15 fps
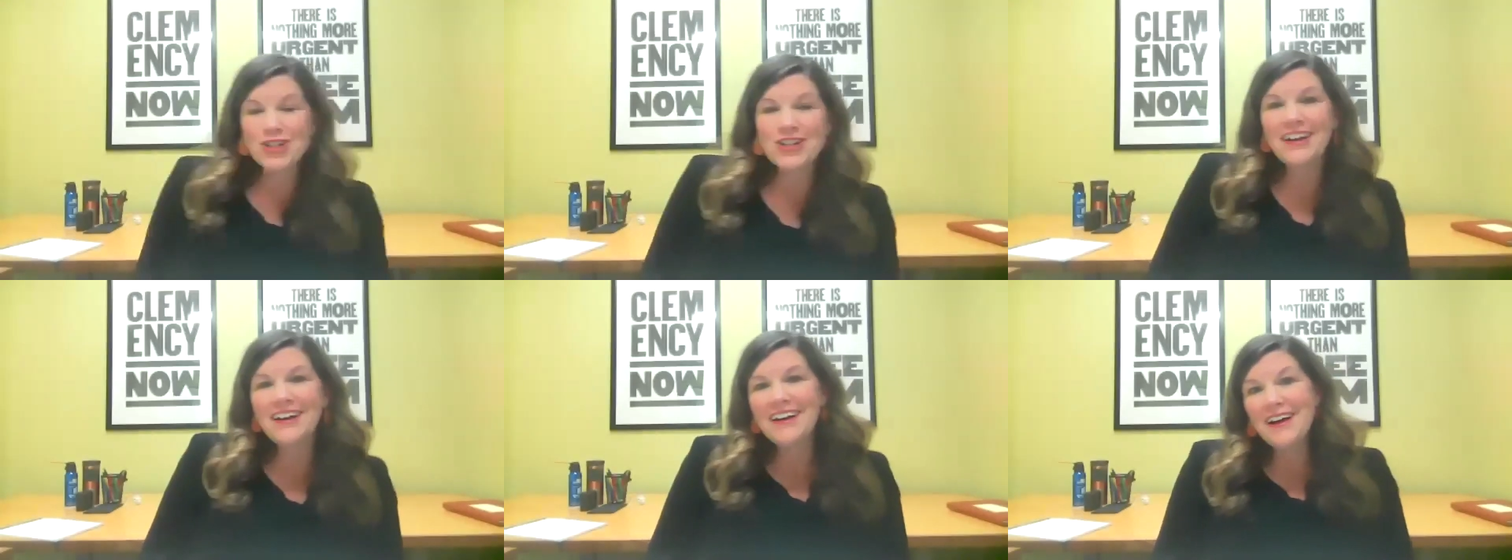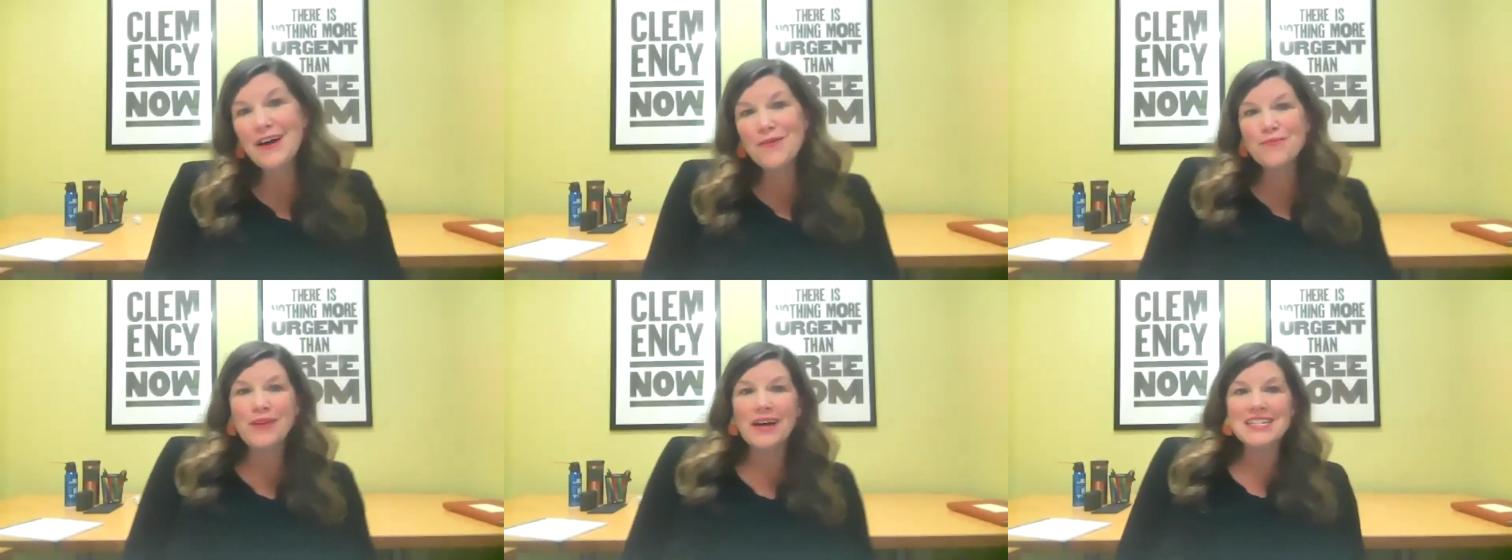you, Tricia.
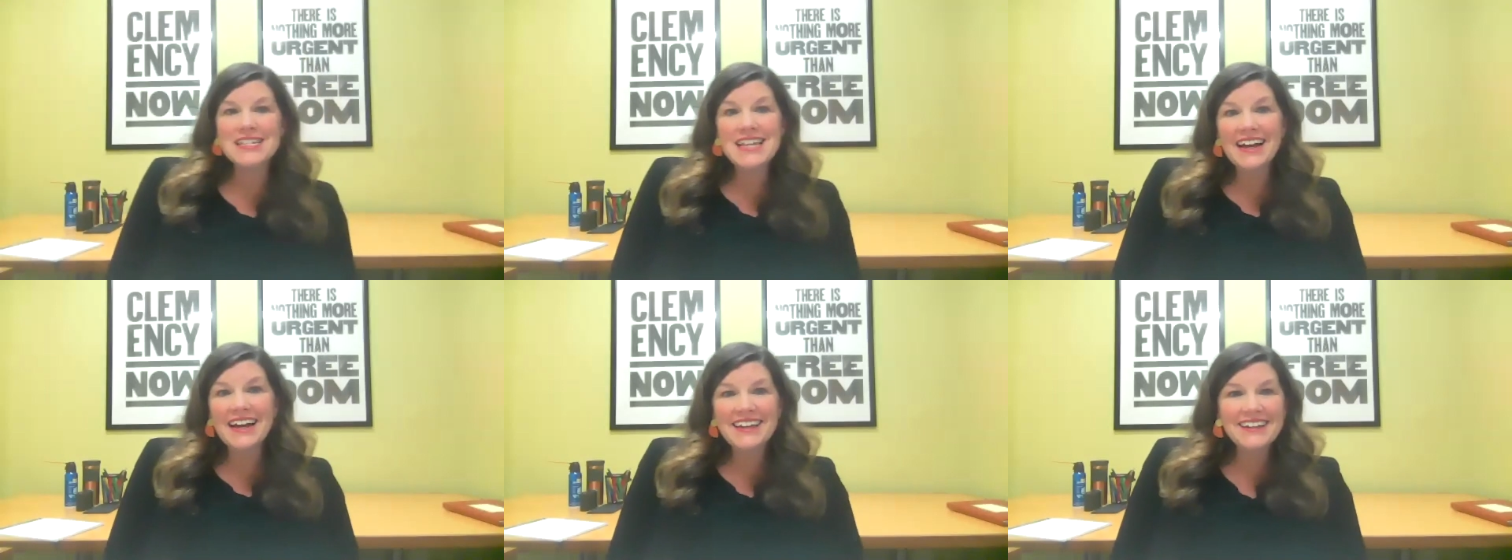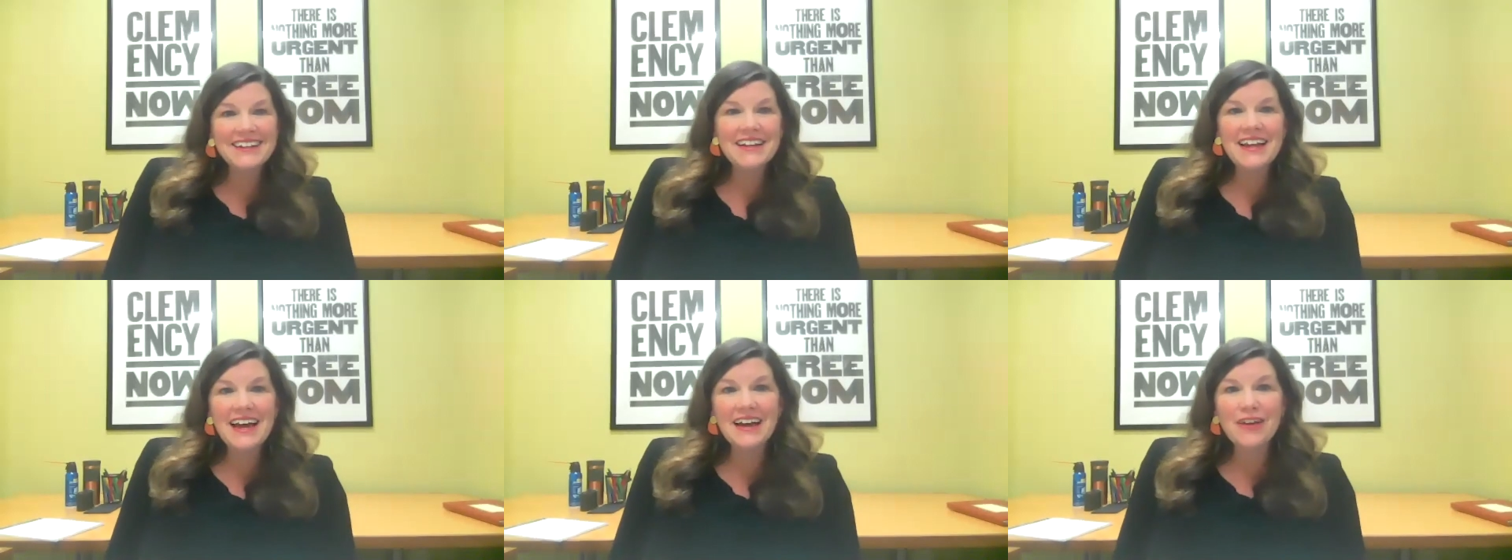I
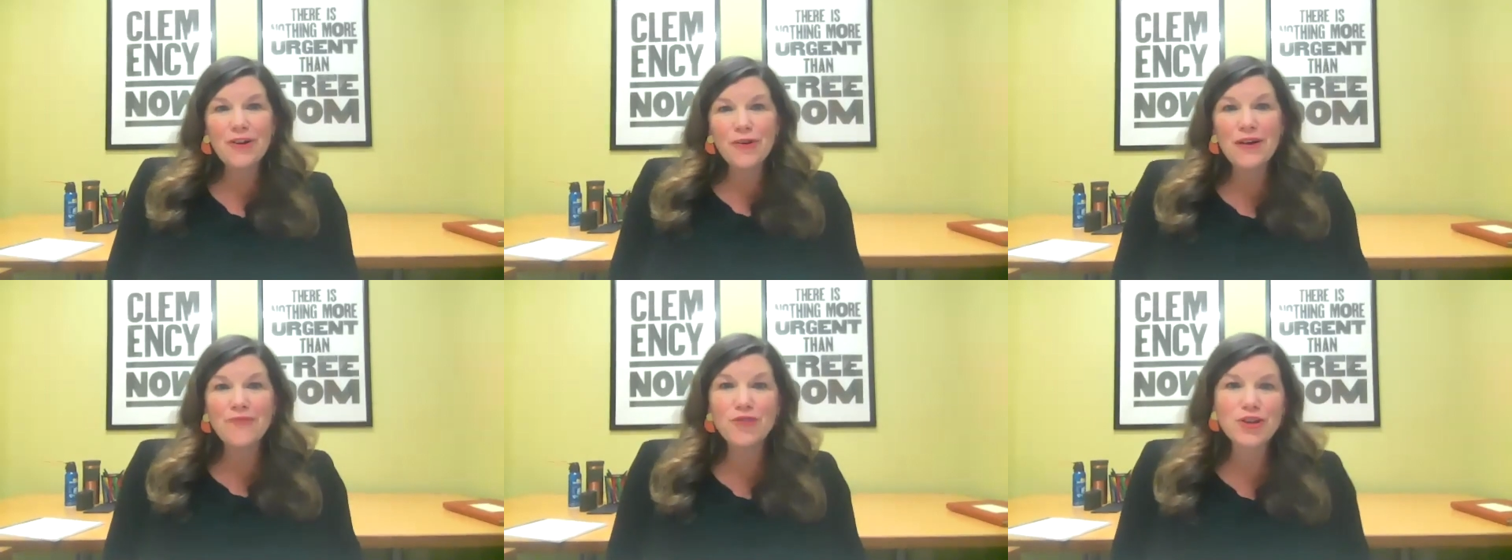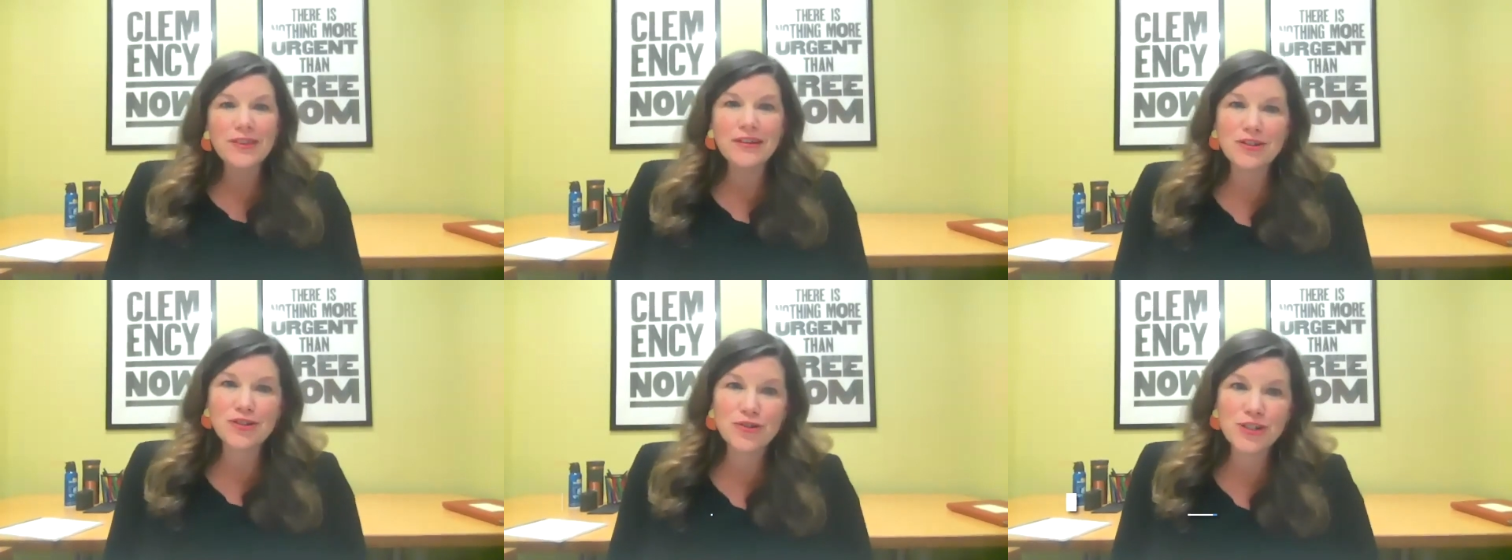second and echo
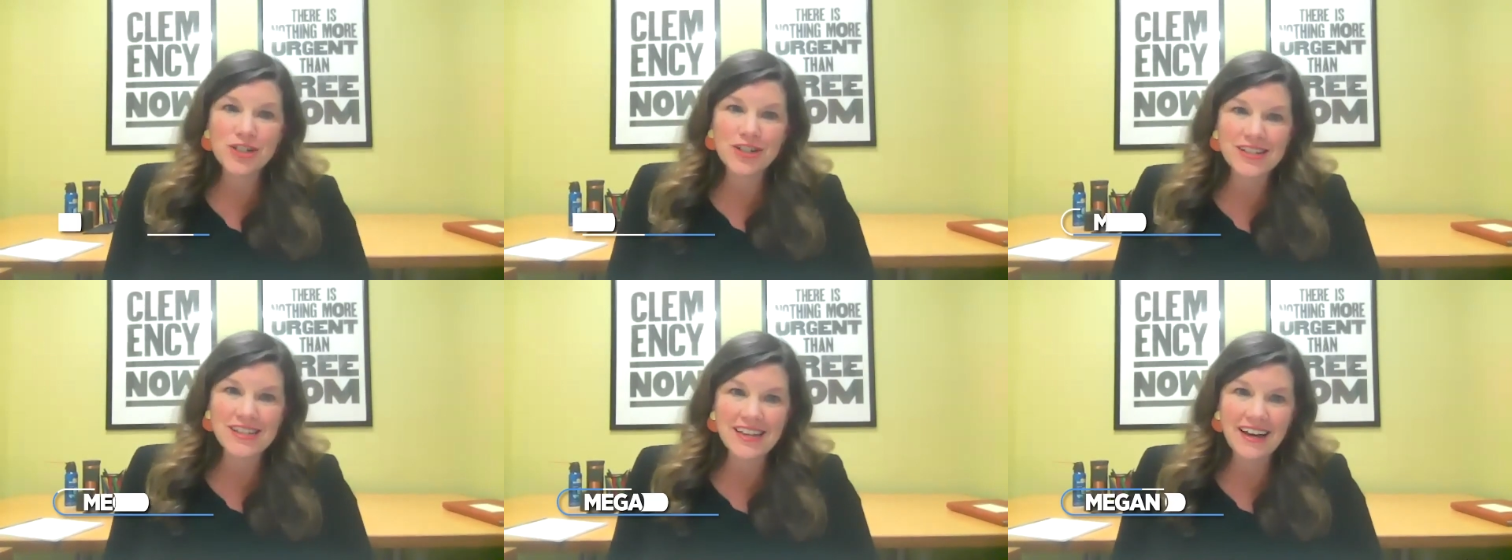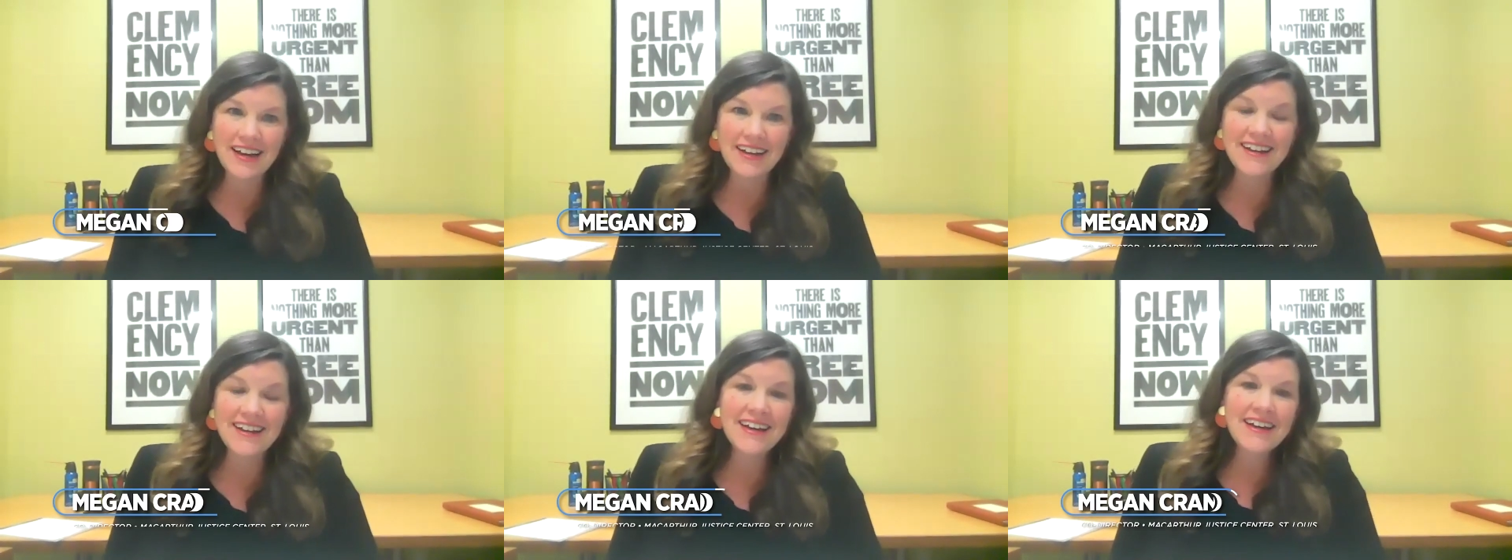everything Tricia
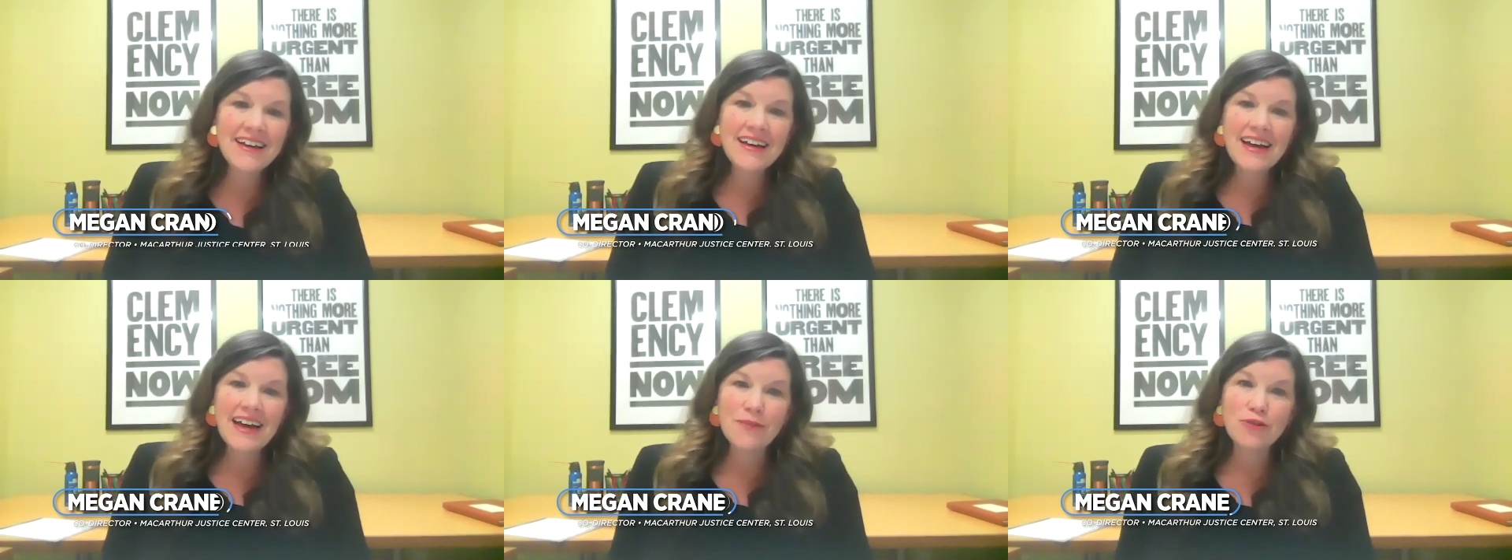said.